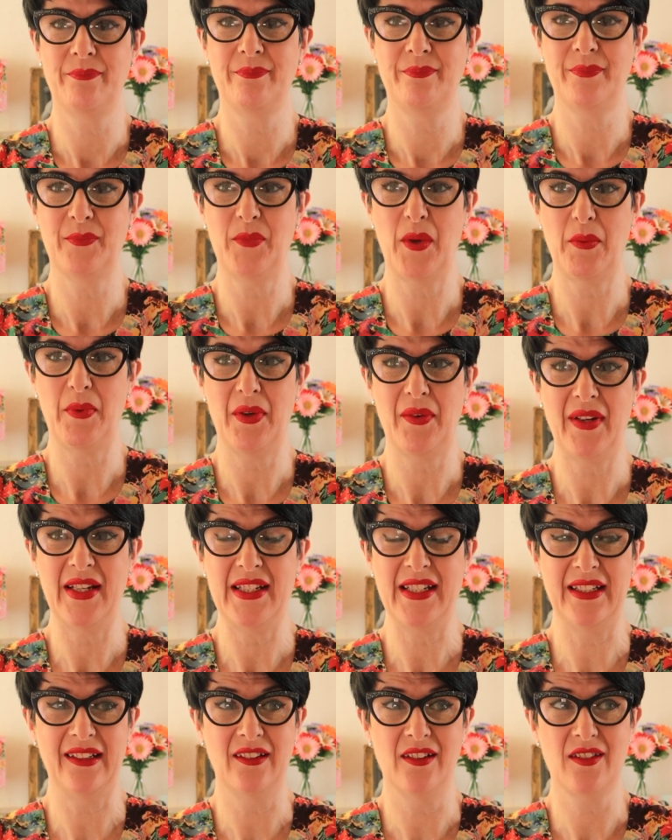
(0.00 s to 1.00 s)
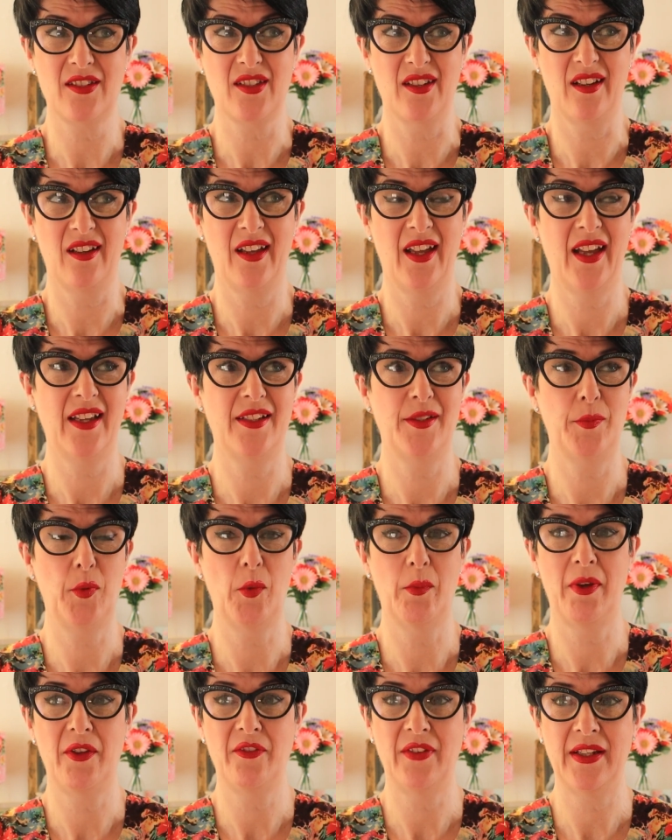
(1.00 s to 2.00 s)
When we were eating last night, I had to put
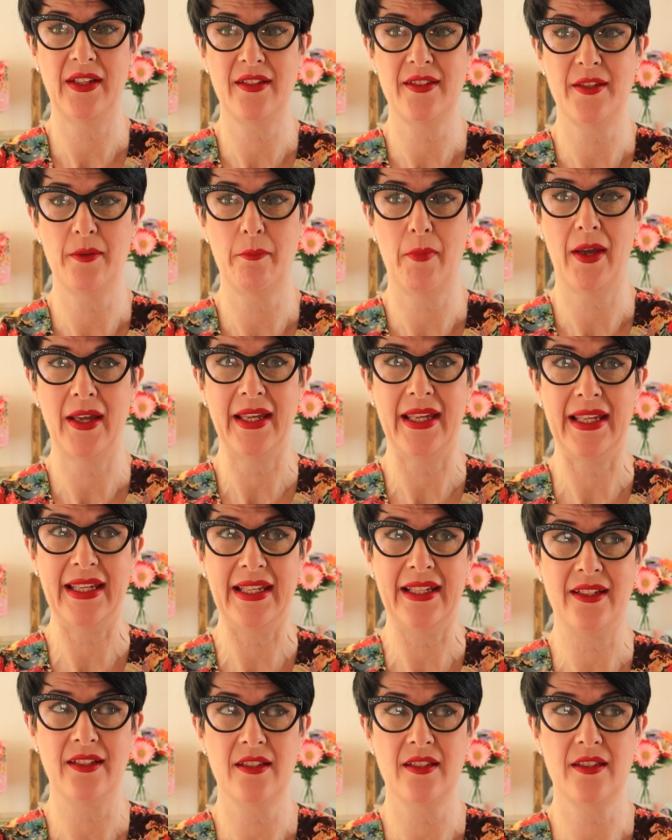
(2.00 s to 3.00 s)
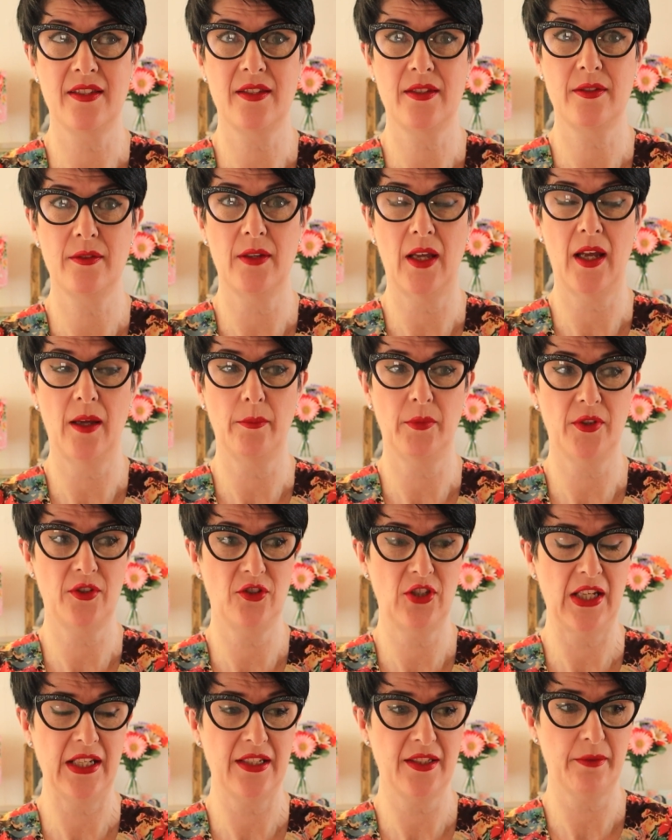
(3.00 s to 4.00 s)
my fingers in my ears because
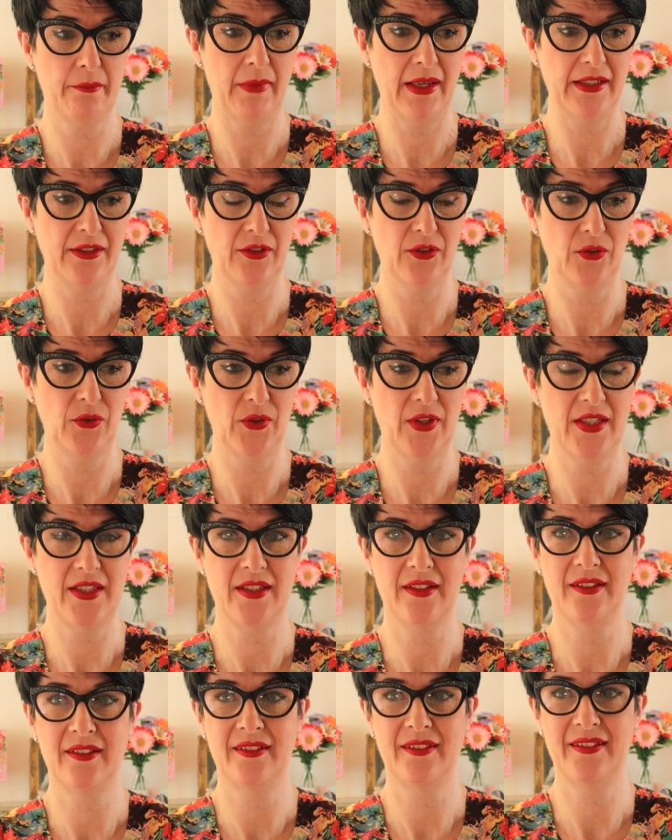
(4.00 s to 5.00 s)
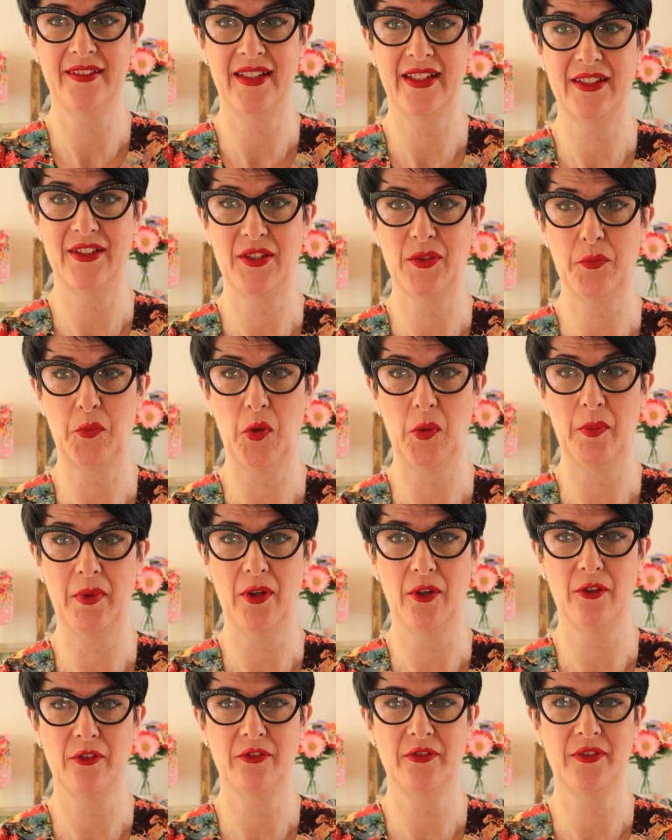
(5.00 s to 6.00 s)
Jason made a noise and that just put me
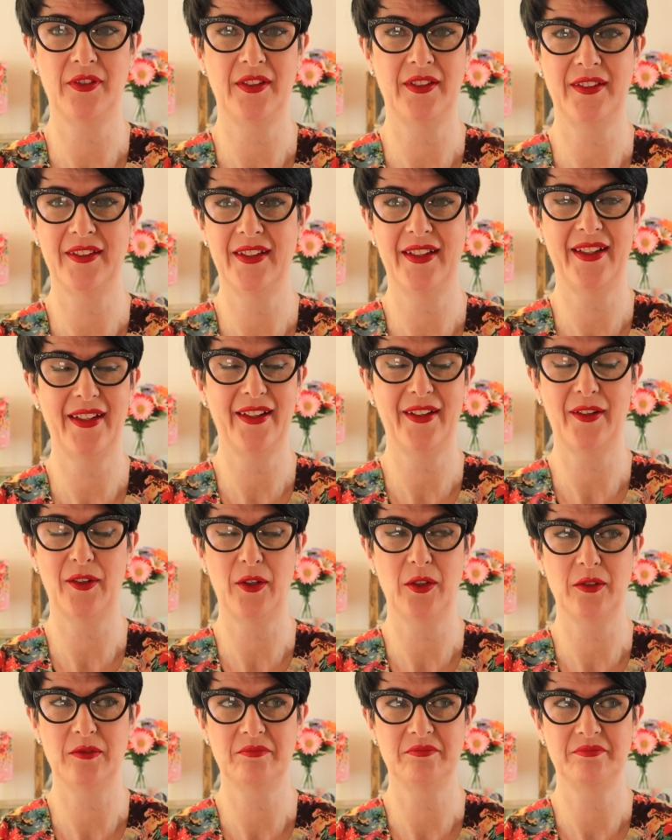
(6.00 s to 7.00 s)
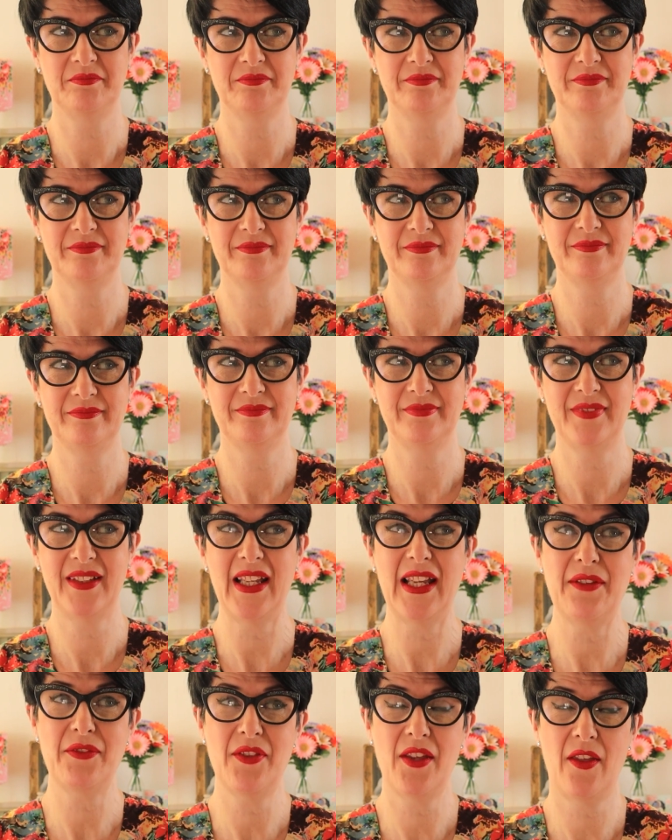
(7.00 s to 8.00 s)
off. And
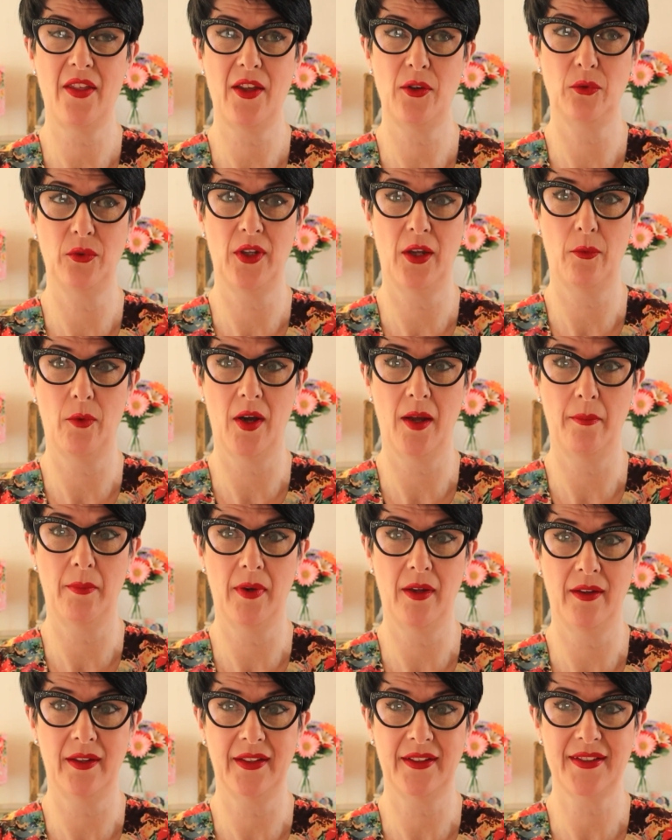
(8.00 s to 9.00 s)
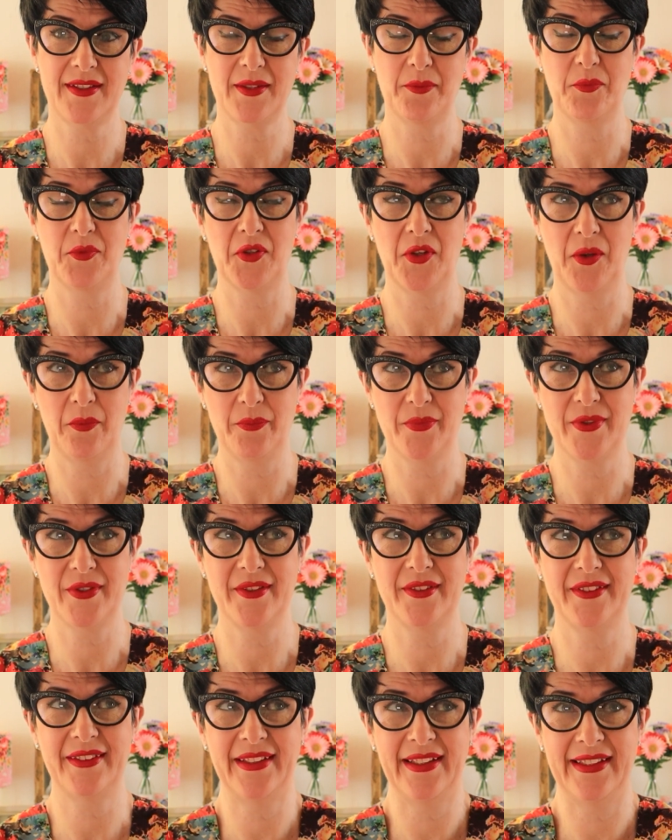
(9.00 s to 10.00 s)
even though they all know what I'm like,
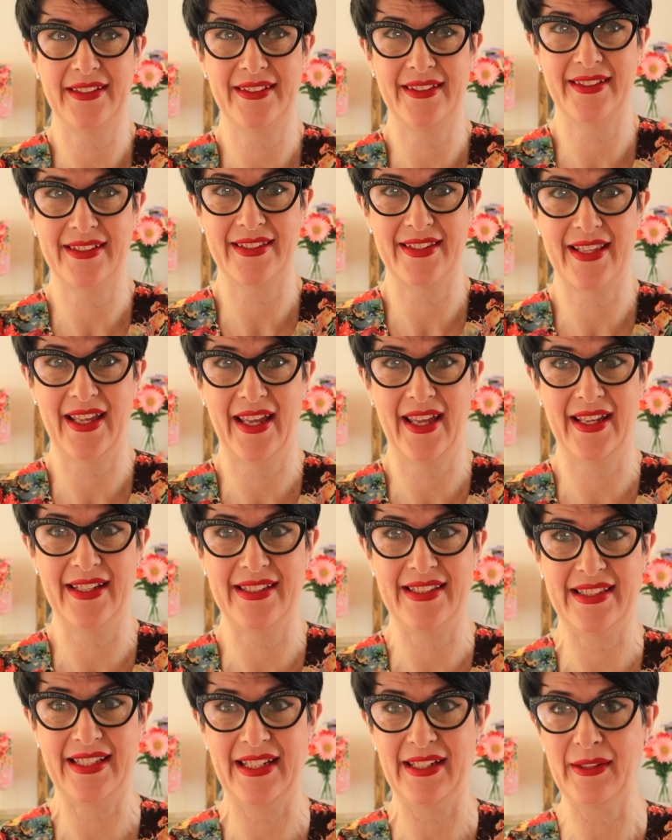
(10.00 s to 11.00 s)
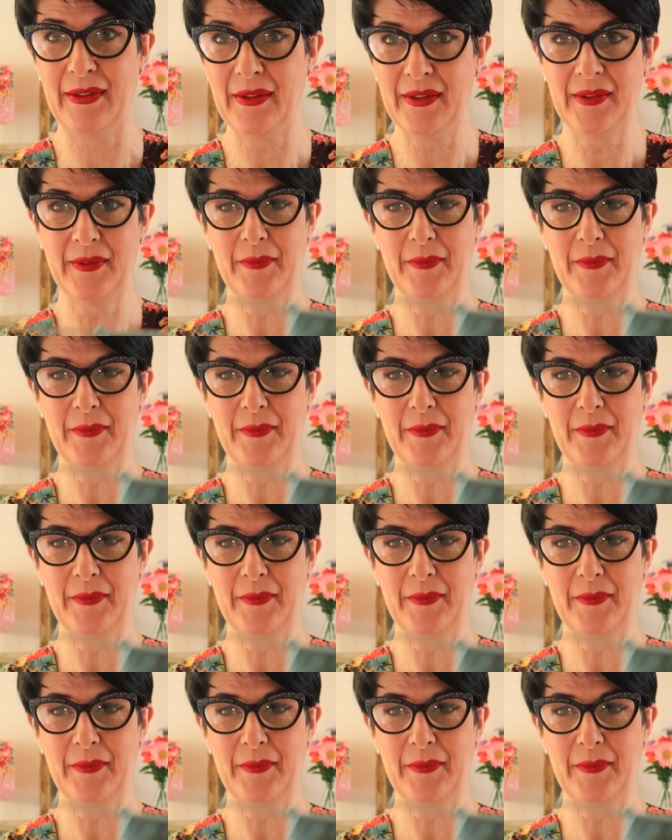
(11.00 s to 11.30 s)
sometimes it does their heads in.